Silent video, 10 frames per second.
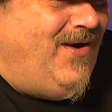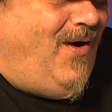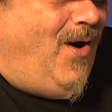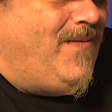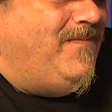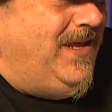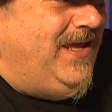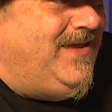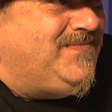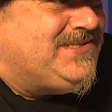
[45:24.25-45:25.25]
are
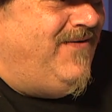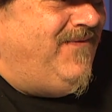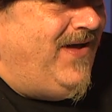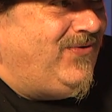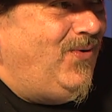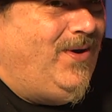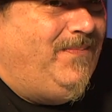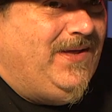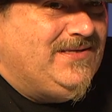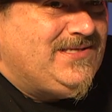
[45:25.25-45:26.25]
memes of Altoona
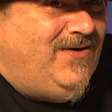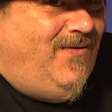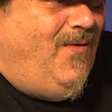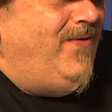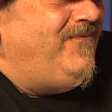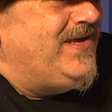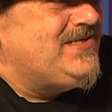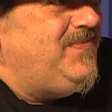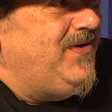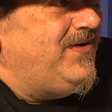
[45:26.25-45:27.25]
pizza on Facebook.